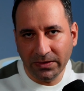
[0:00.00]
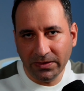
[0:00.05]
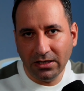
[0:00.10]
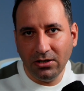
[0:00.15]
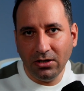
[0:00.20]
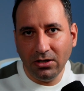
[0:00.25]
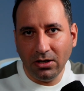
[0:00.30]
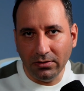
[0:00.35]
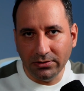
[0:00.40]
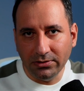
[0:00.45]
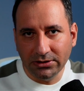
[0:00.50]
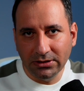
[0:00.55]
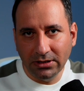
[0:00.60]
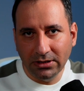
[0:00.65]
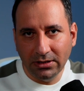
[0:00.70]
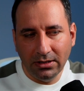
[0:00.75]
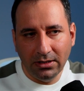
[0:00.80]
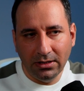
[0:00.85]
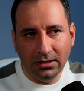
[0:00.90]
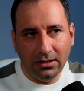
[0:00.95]
calls
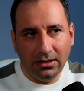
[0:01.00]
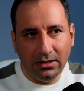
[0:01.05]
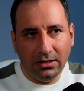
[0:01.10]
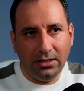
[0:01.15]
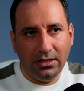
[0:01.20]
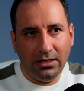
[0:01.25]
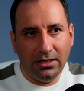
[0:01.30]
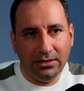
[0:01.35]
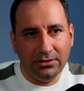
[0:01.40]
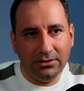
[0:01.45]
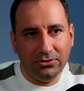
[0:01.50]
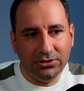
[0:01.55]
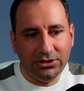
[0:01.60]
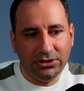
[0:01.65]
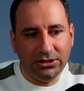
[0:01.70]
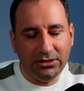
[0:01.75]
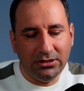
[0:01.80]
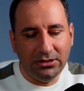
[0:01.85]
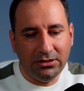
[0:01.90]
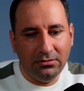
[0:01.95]
to
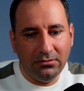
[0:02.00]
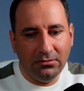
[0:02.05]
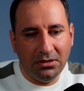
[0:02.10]
see,